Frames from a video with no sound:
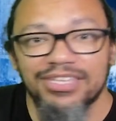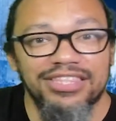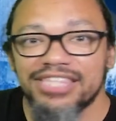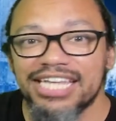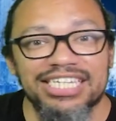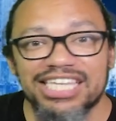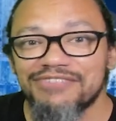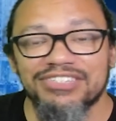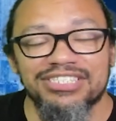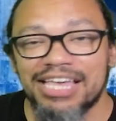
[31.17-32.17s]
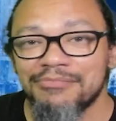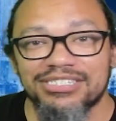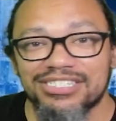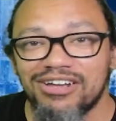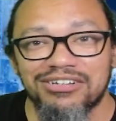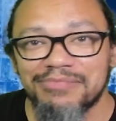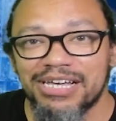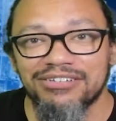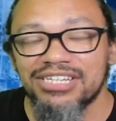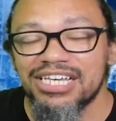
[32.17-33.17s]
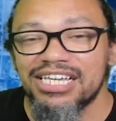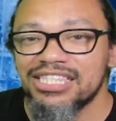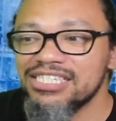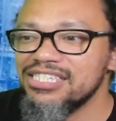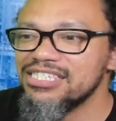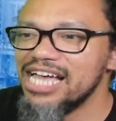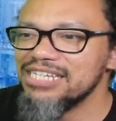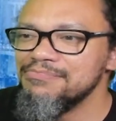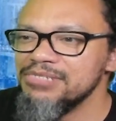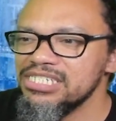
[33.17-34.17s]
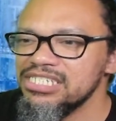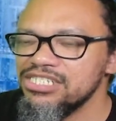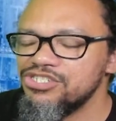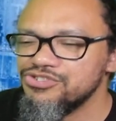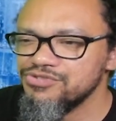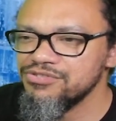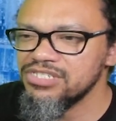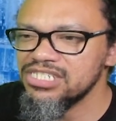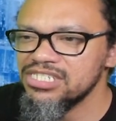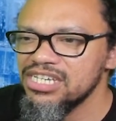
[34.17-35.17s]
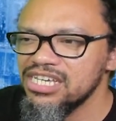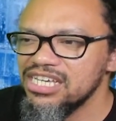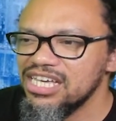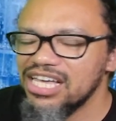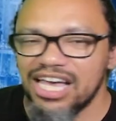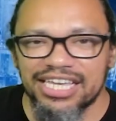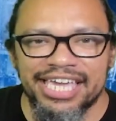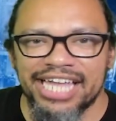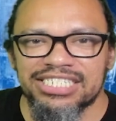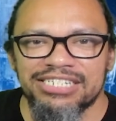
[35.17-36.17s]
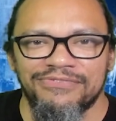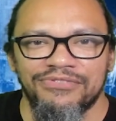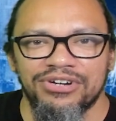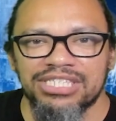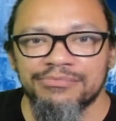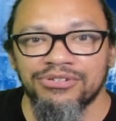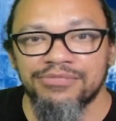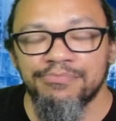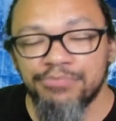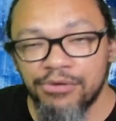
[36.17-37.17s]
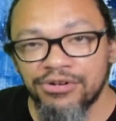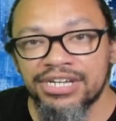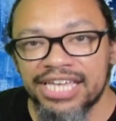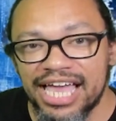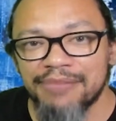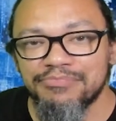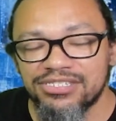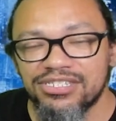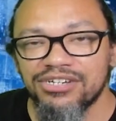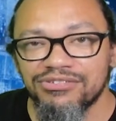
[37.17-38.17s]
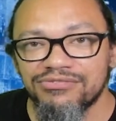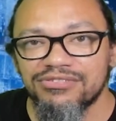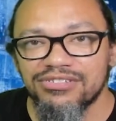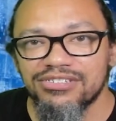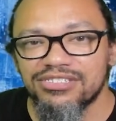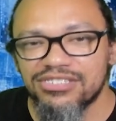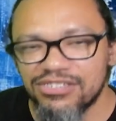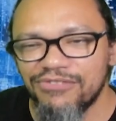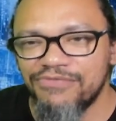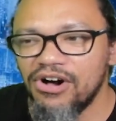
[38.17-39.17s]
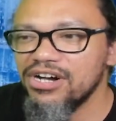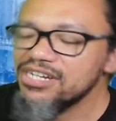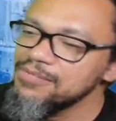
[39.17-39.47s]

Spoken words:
they didn't give us that much to talk about. This has got to be truly a candidate for the most boring episode so far.